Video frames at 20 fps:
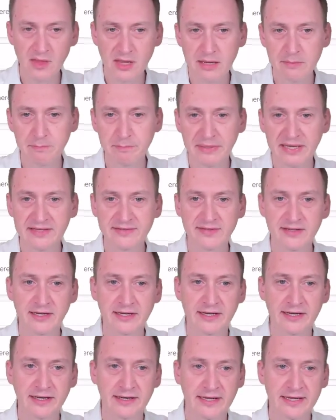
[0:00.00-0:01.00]
And
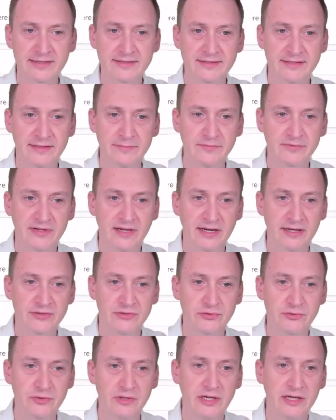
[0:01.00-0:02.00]
basically the next steps are
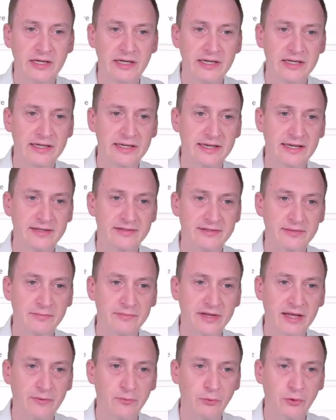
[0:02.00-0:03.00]
to get some
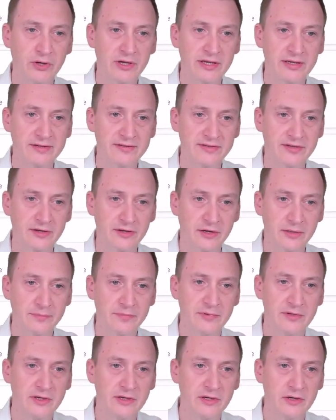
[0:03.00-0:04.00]
networking set
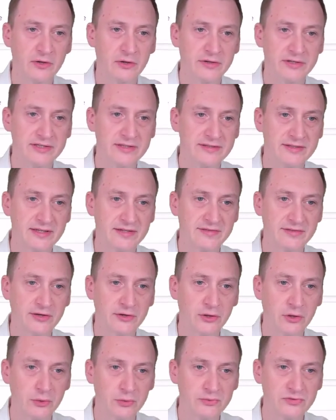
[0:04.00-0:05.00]
up on these nested
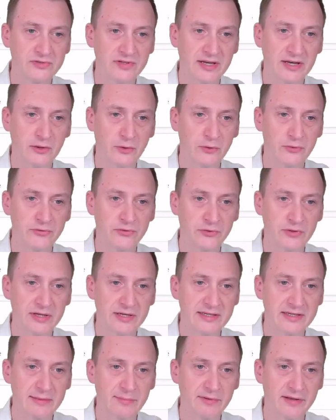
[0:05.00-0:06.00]
hosts and also
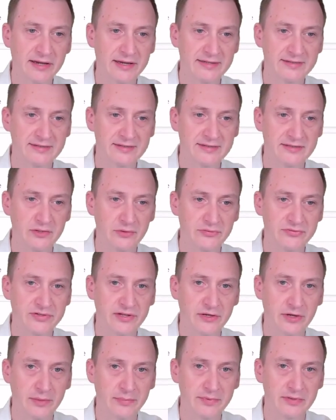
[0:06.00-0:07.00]
get the appliance itself
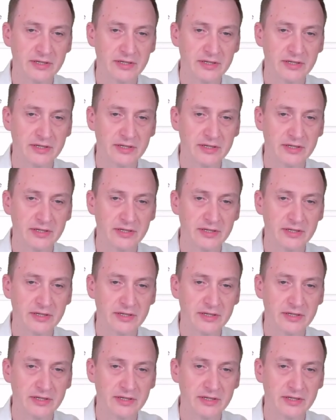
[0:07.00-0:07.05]
set up.